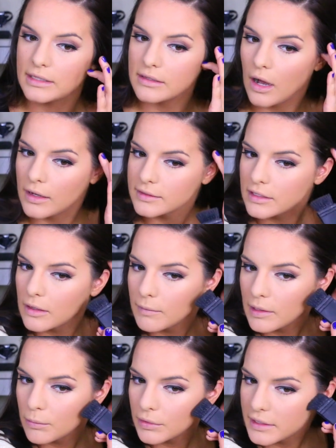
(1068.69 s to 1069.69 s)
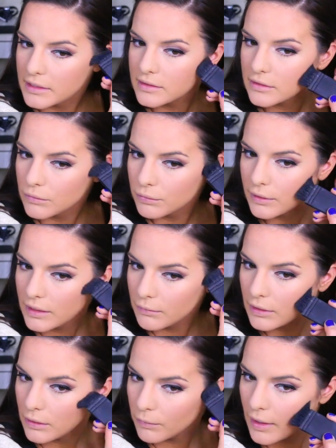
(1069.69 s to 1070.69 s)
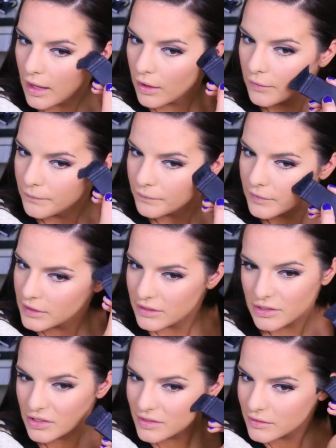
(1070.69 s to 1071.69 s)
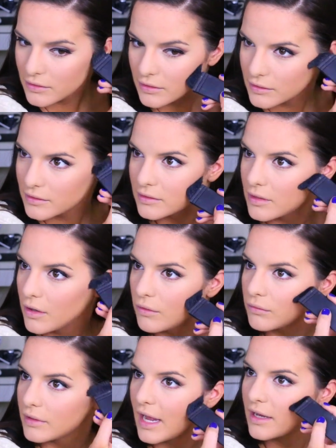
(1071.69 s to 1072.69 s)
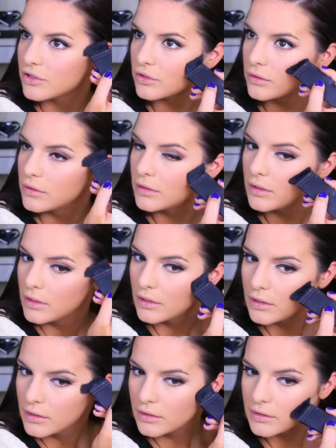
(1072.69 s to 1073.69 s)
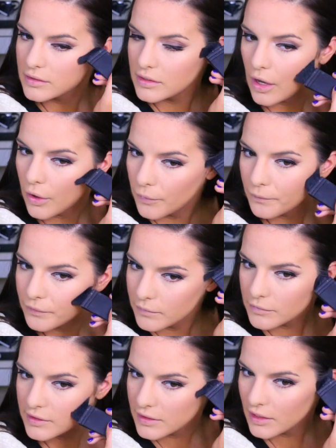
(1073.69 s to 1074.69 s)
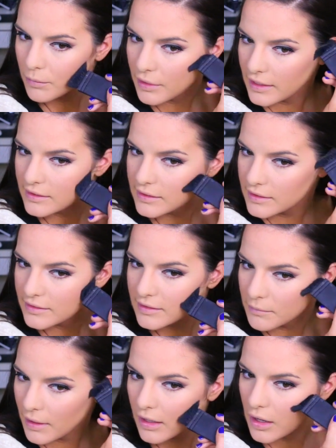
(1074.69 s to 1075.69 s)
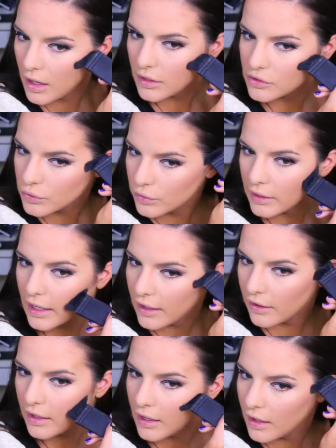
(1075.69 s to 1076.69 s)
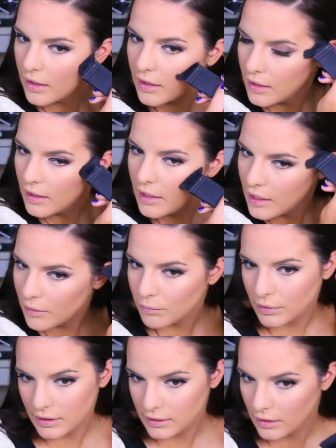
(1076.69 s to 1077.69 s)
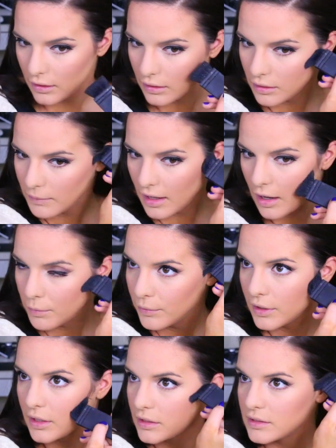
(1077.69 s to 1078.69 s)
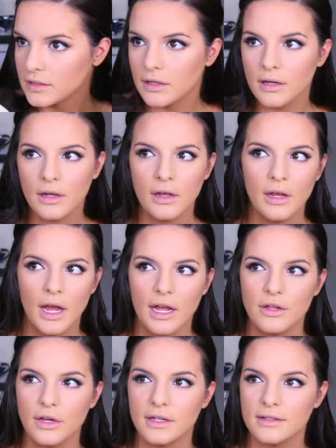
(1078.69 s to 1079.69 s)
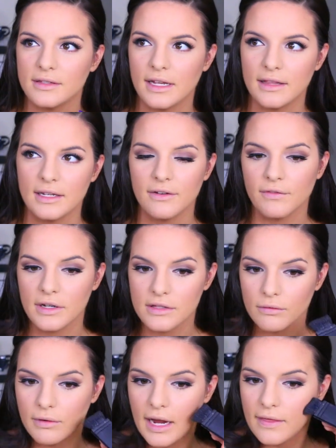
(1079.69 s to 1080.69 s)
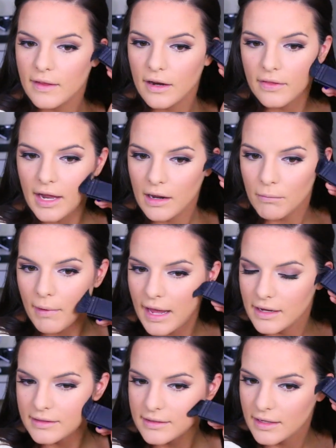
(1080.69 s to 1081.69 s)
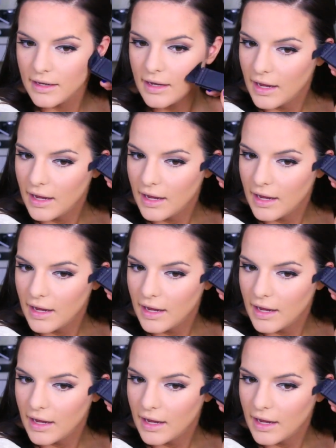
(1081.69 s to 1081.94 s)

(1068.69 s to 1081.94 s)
It's awesome and it blends really really well and it just looks so natural. So I'm just going to place this in my contour area and blend it a little bit upwards and you can see the difference right there that it makes.